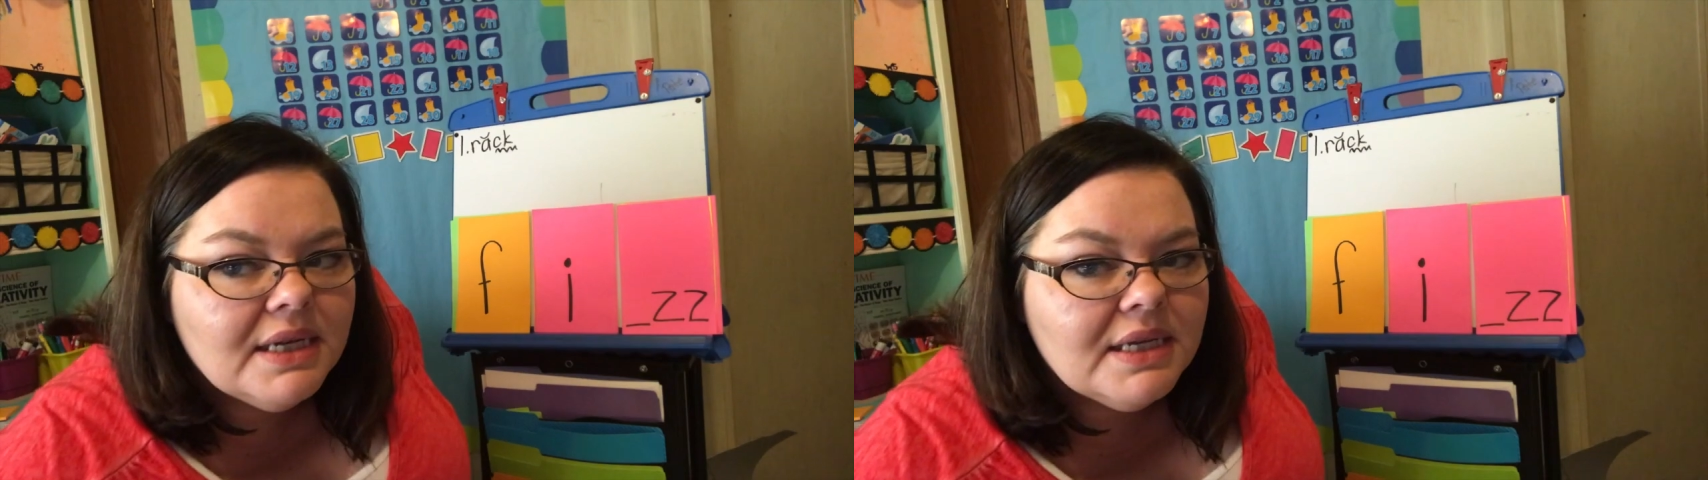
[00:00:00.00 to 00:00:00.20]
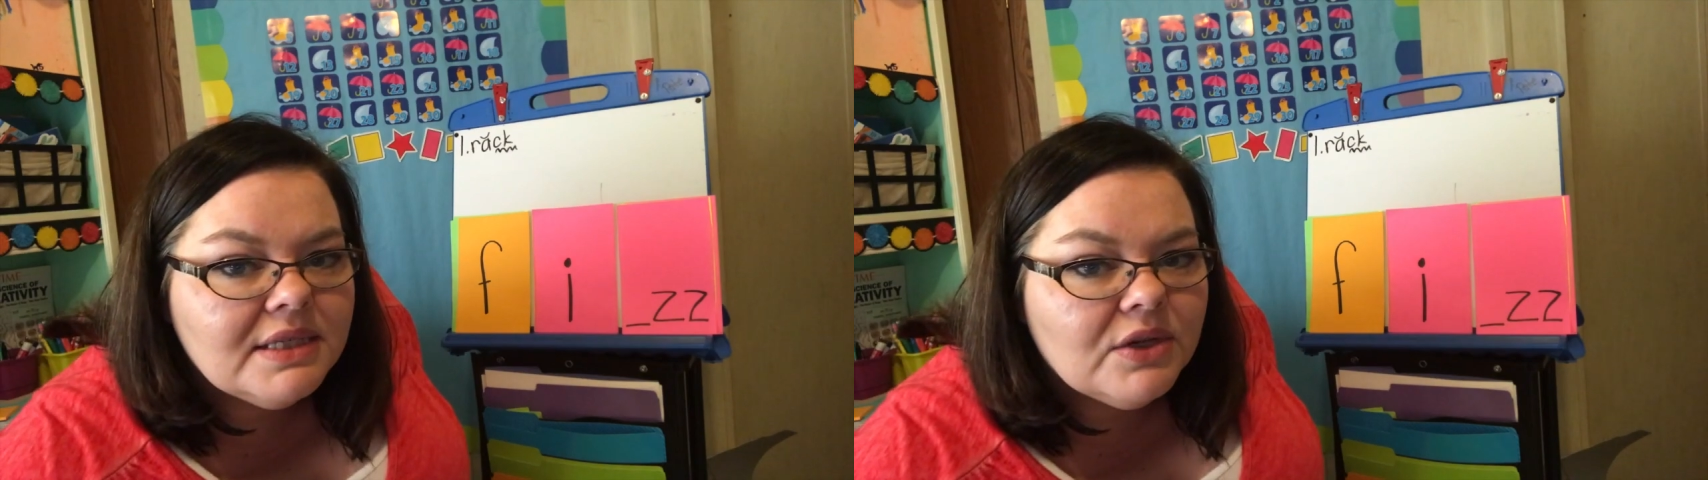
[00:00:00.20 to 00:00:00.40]

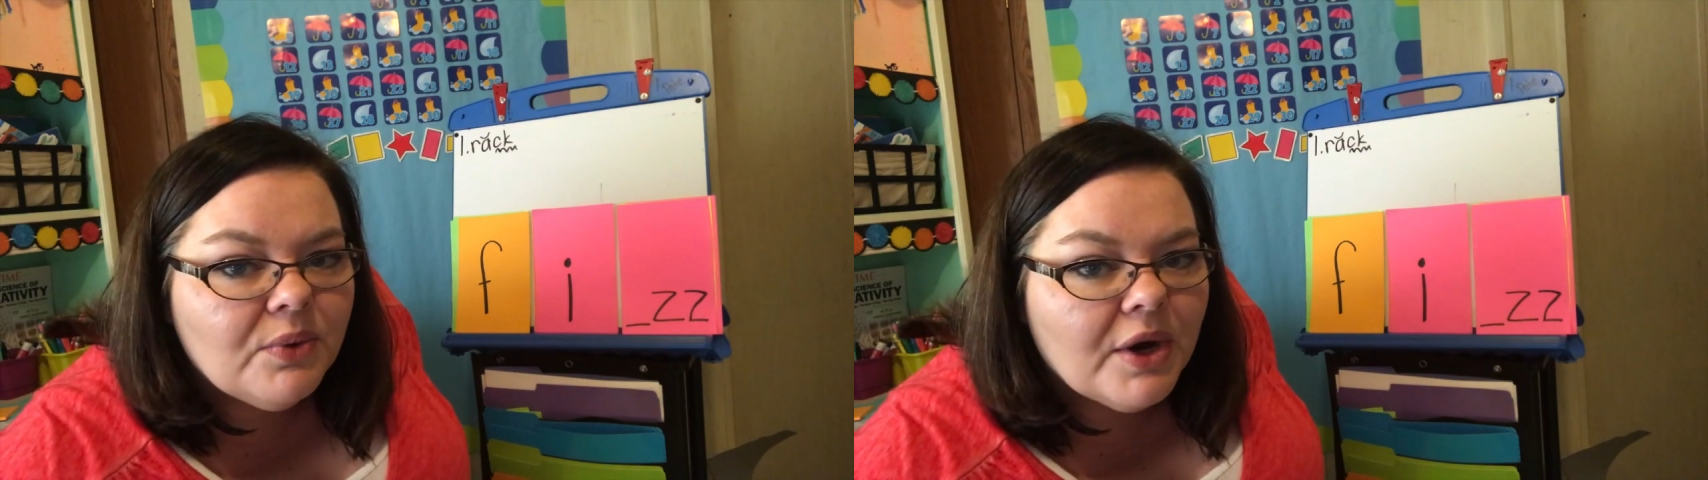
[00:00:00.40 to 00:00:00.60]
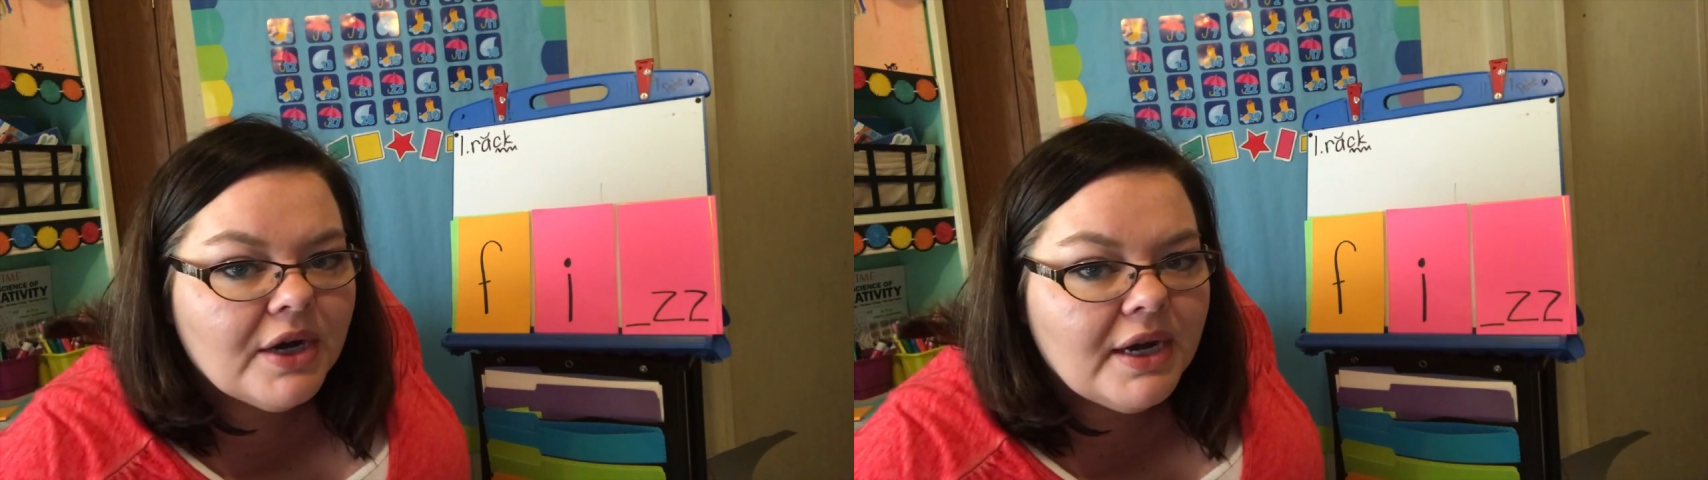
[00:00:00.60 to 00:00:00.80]
Is it a
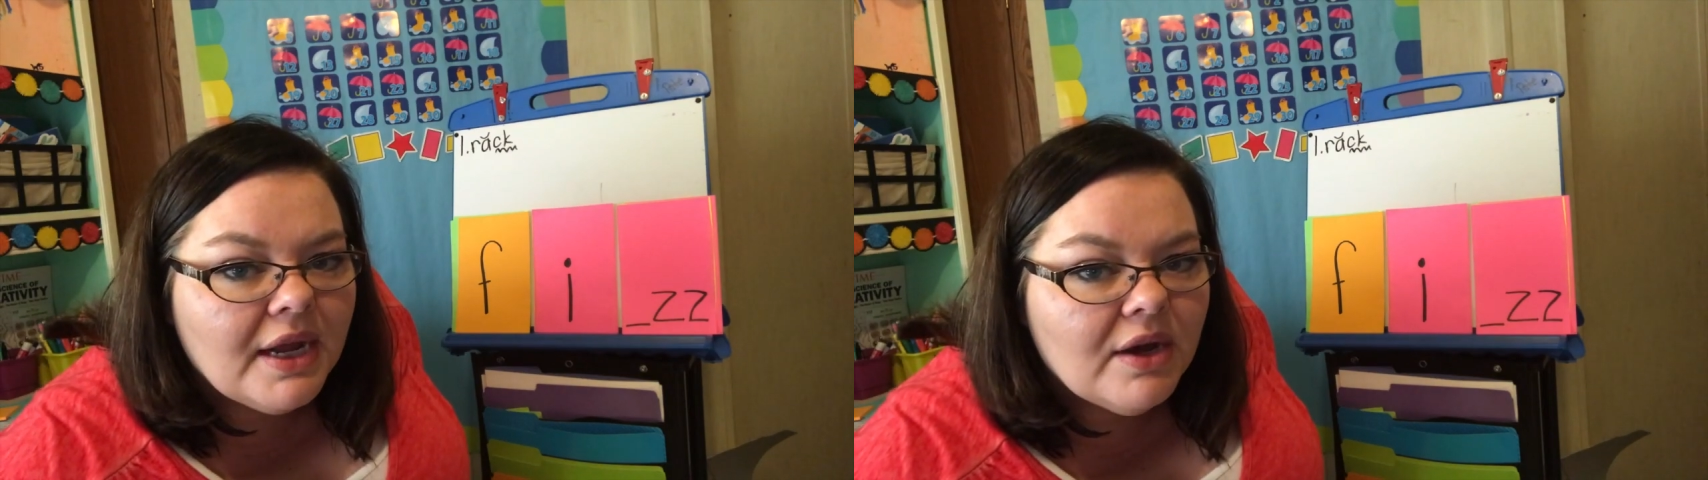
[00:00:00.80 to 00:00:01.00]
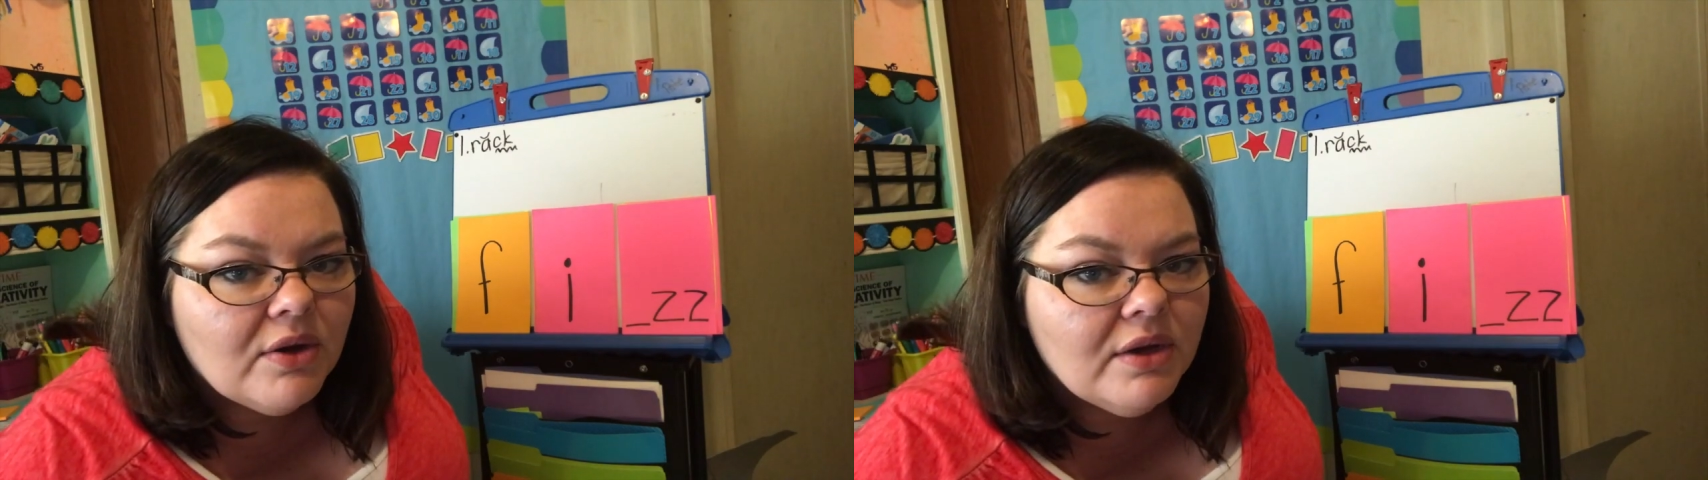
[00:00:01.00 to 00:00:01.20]
word
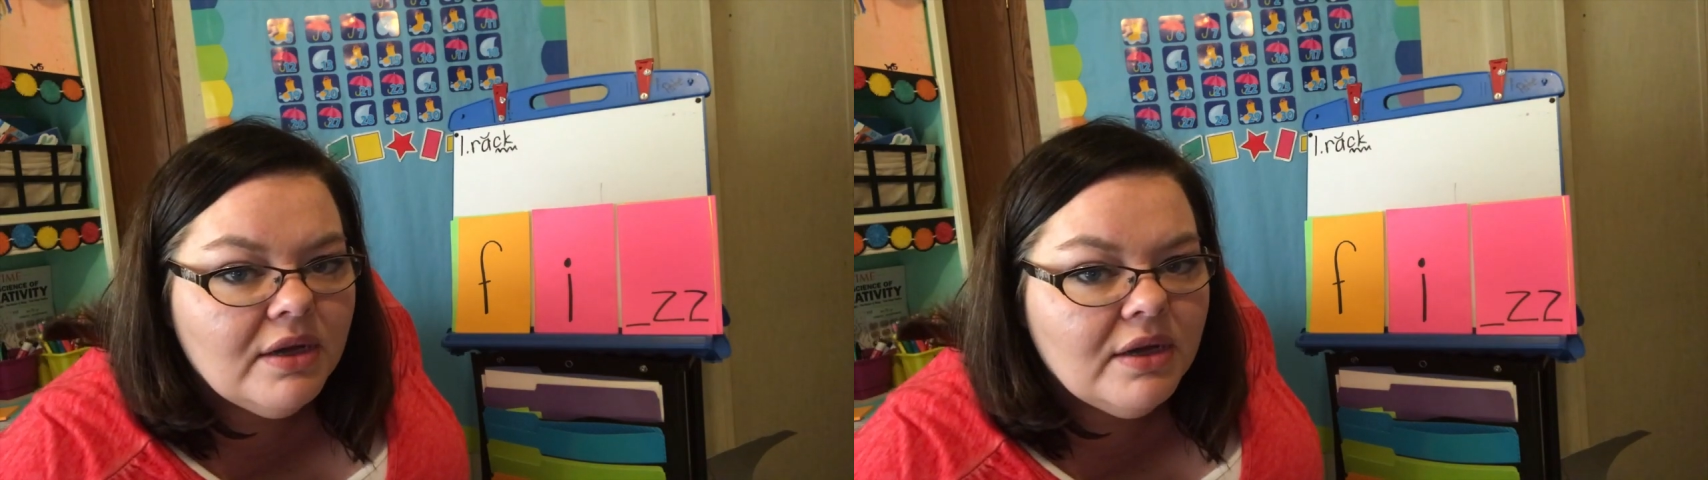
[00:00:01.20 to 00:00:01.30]
now?